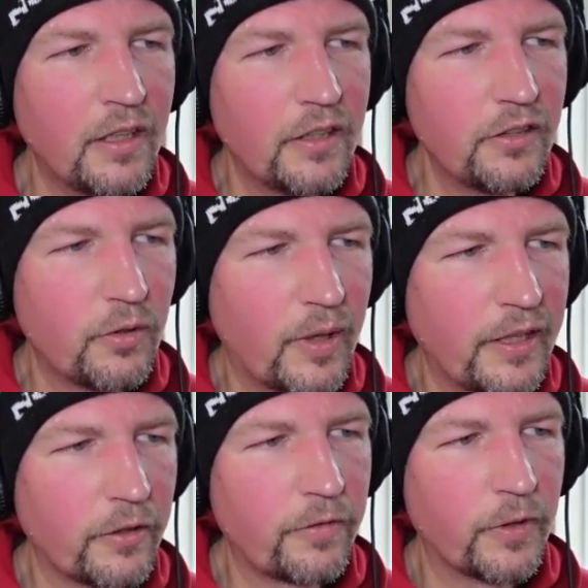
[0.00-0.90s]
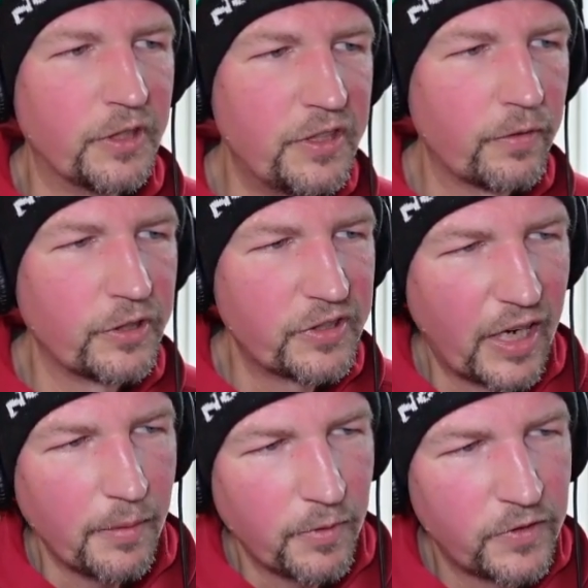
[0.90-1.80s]
Do I look for a different
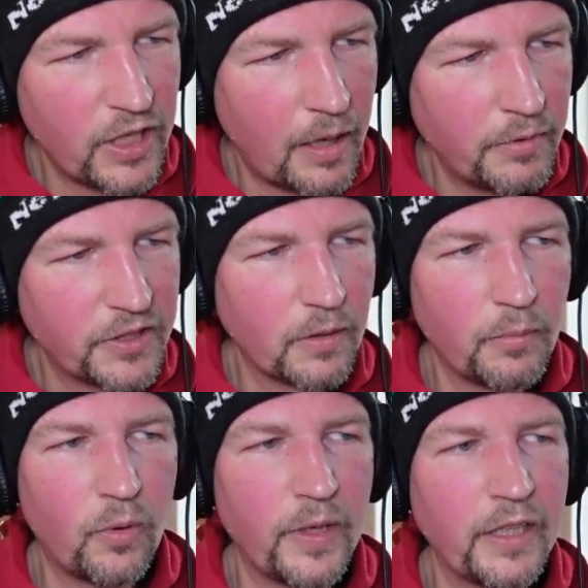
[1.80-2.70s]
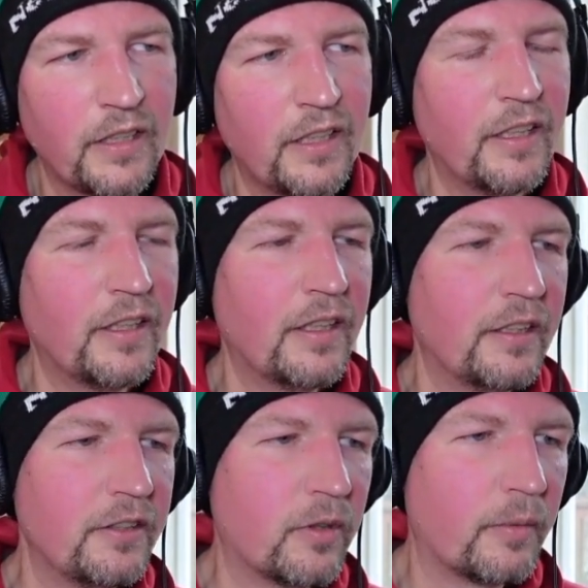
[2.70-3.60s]
type of job at some point?
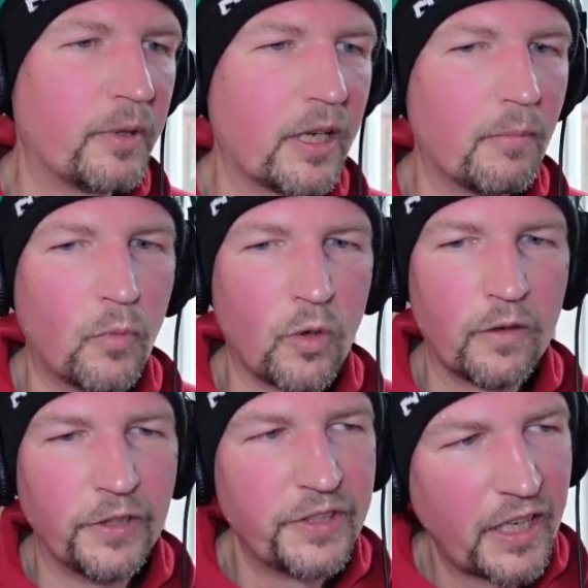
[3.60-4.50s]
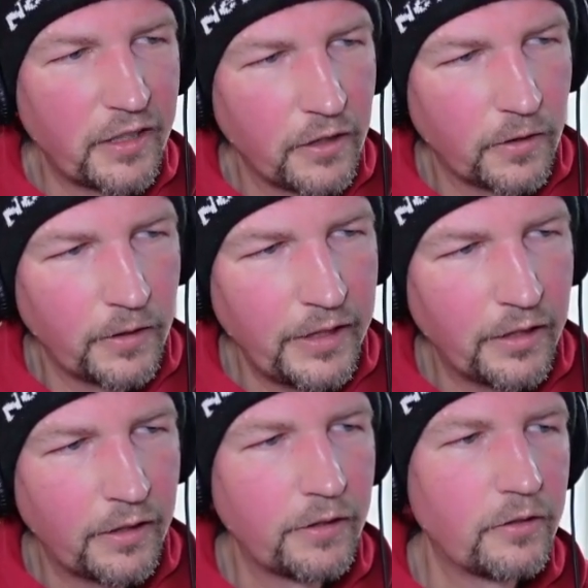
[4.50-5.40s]
Do I become more of a technical
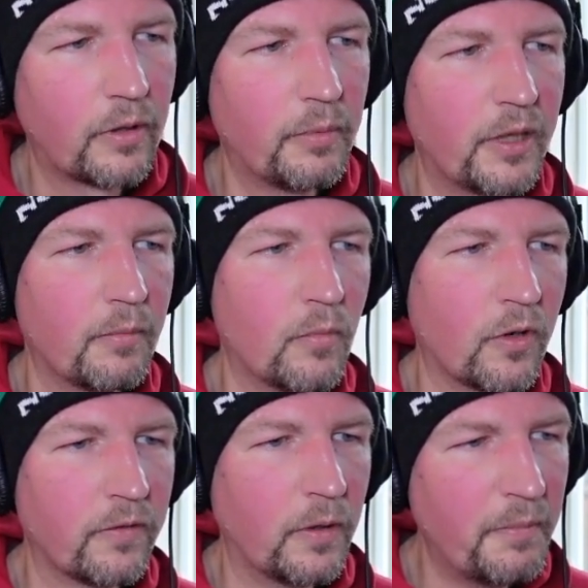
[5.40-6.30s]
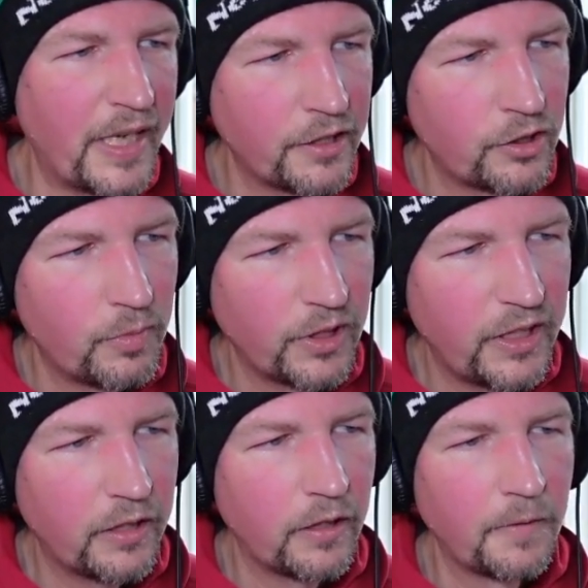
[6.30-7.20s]
leader? Do I become more of a management
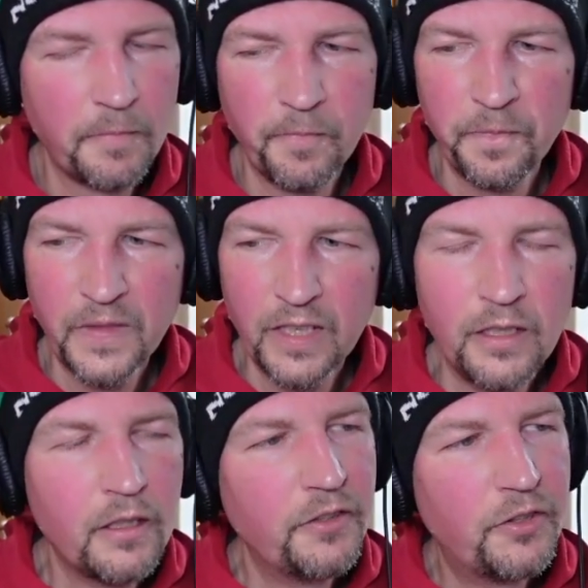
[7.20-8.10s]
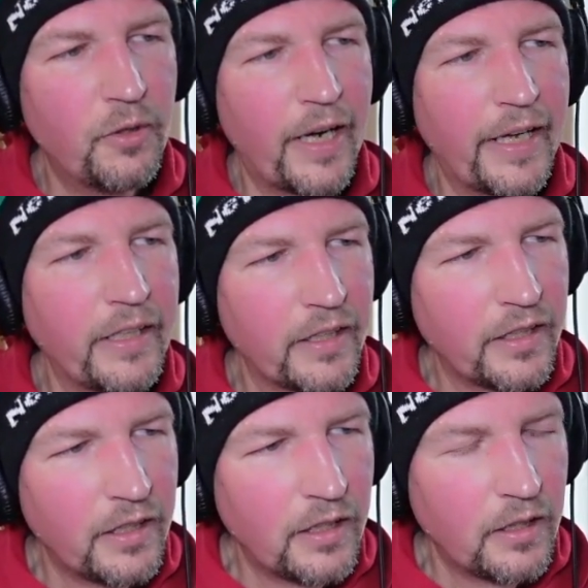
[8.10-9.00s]
leader? Do I
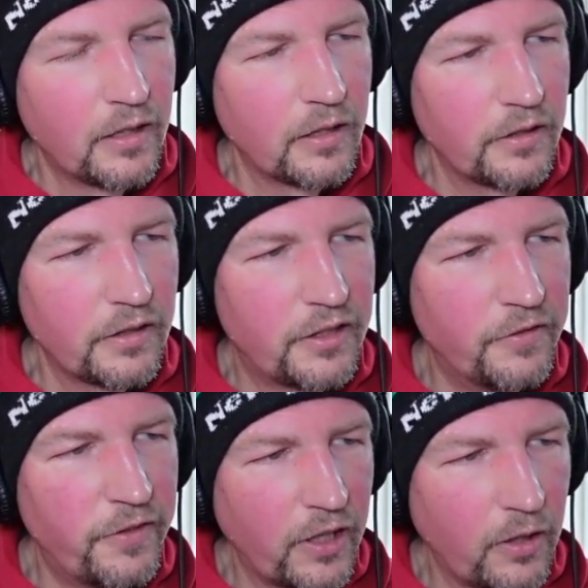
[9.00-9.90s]
develop